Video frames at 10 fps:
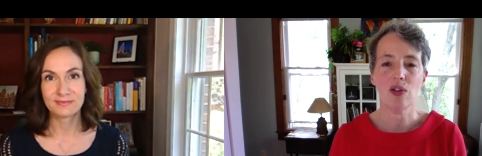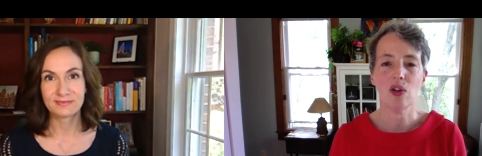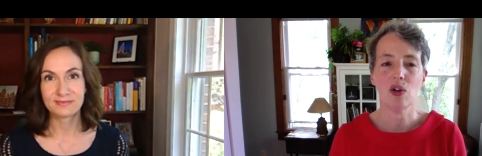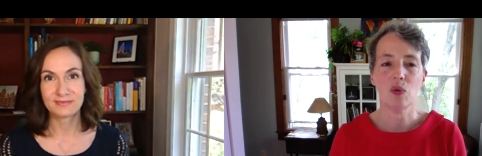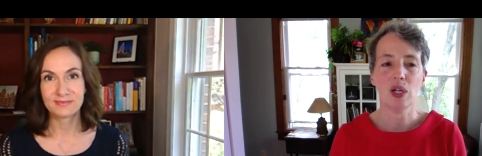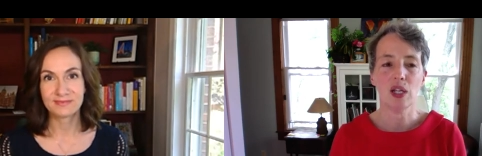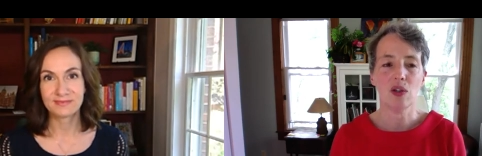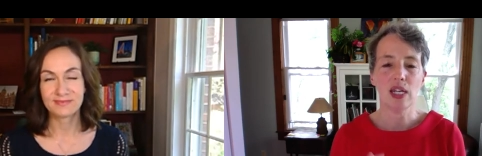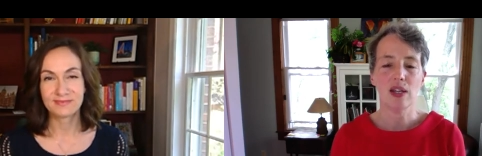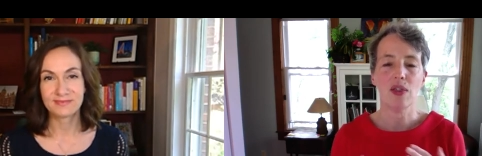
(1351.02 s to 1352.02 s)
Speaker 1: And so we
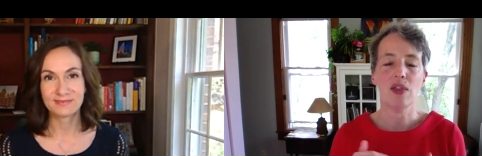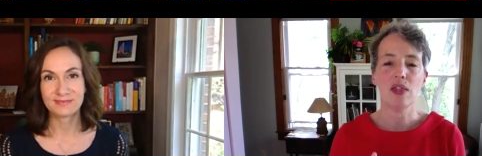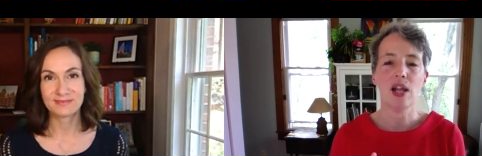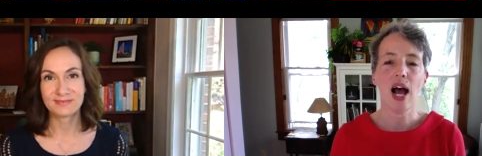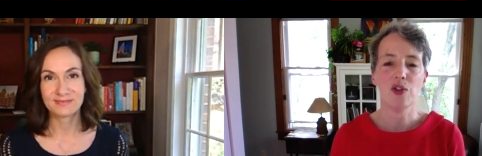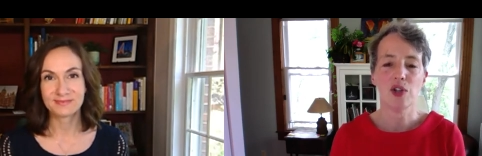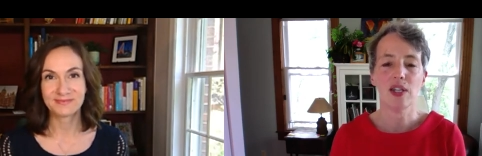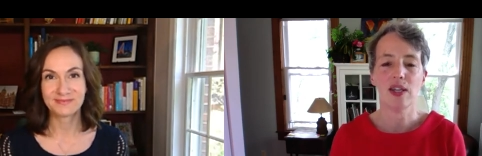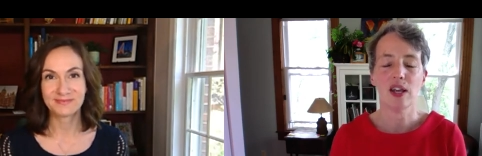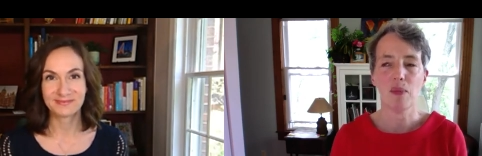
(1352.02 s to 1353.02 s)
need to not just
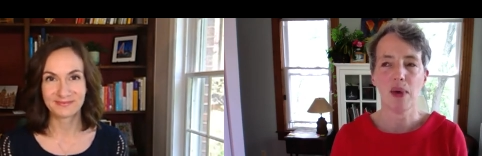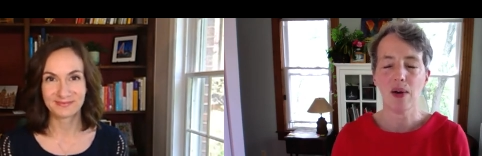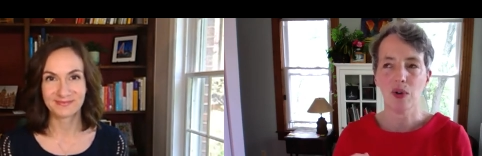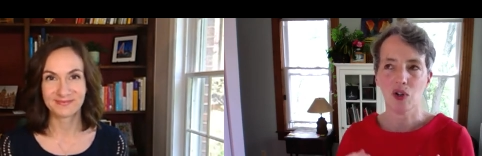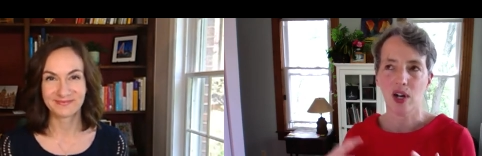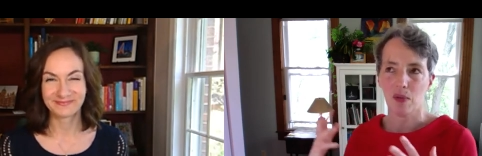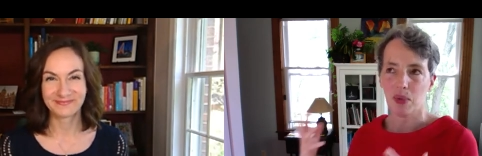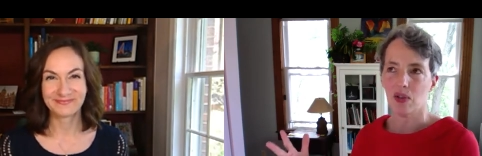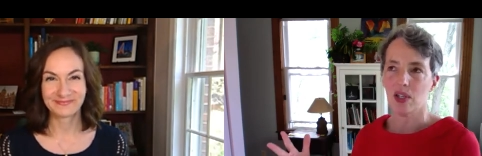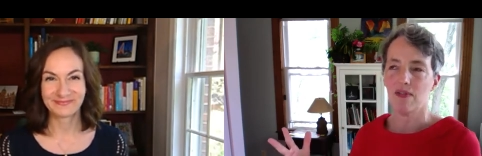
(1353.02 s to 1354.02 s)
think about we're trying to
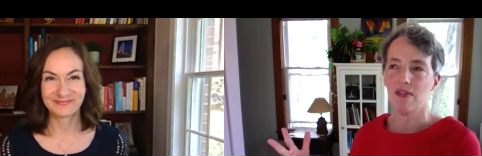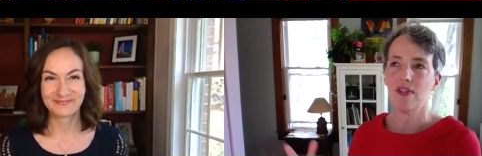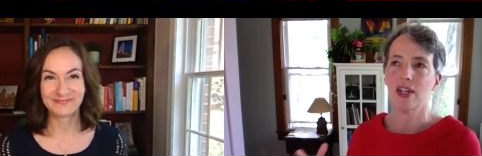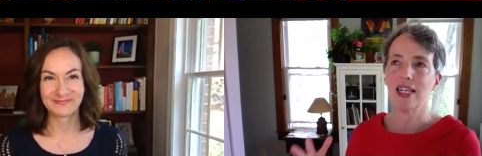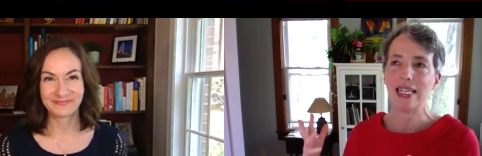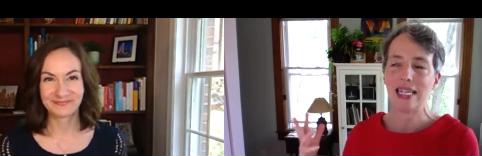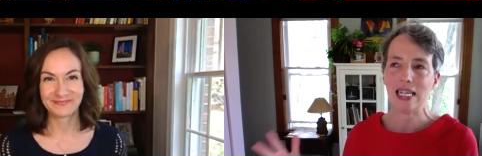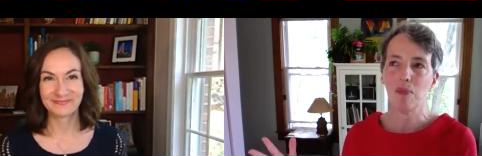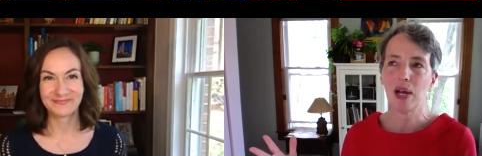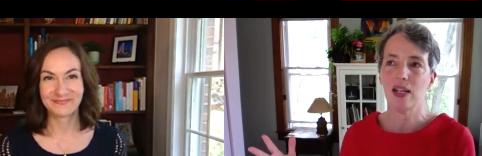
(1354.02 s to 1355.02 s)
build self-efficacy and
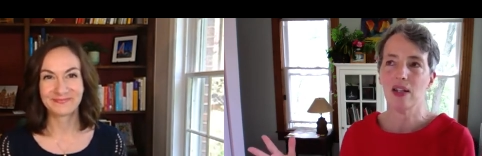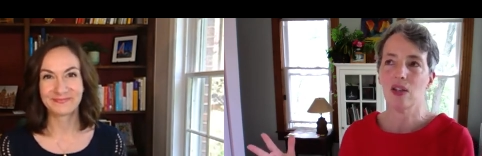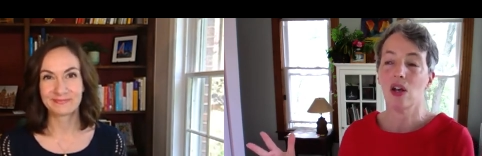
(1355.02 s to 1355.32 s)
independence